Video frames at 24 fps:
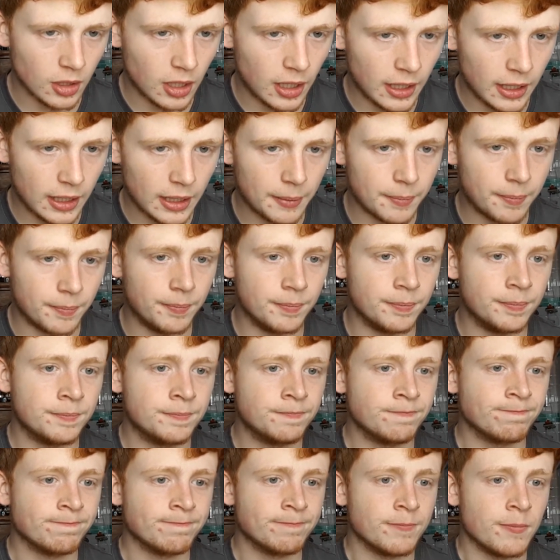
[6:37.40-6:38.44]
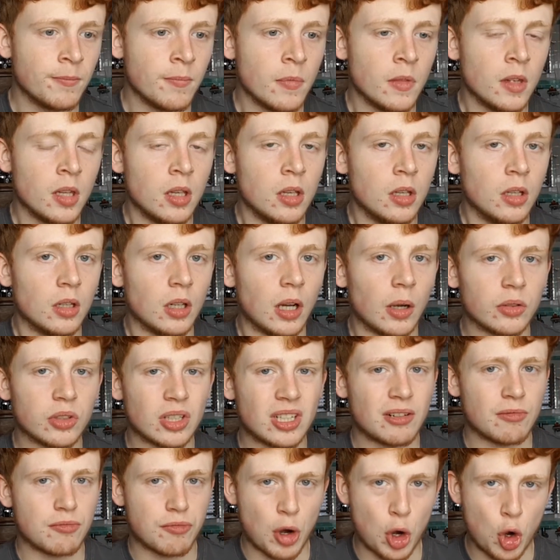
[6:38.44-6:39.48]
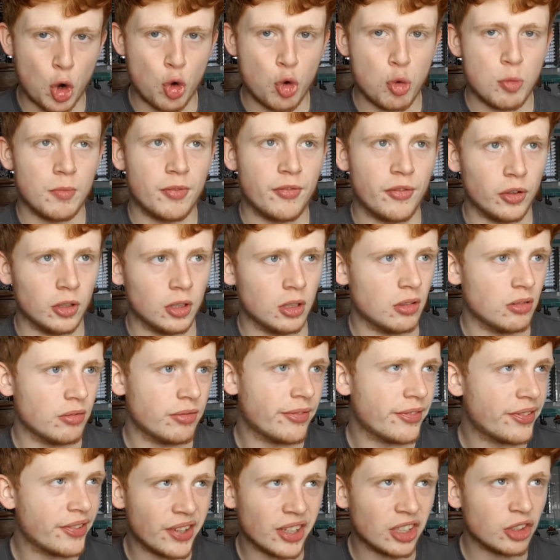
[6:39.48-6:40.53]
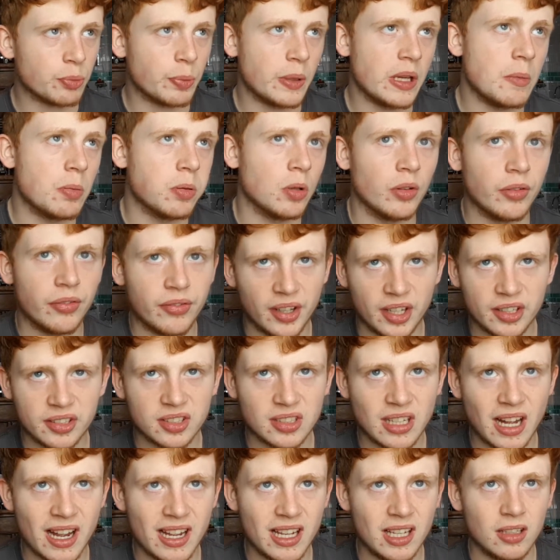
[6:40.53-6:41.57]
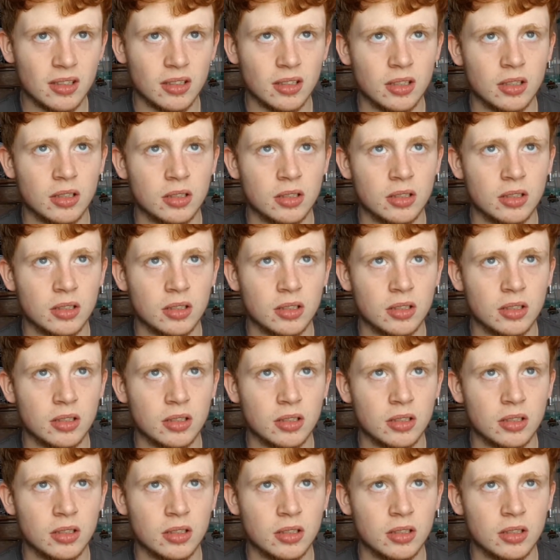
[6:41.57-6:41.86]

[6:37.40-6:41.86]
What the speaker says: I was in a room full of six people first night.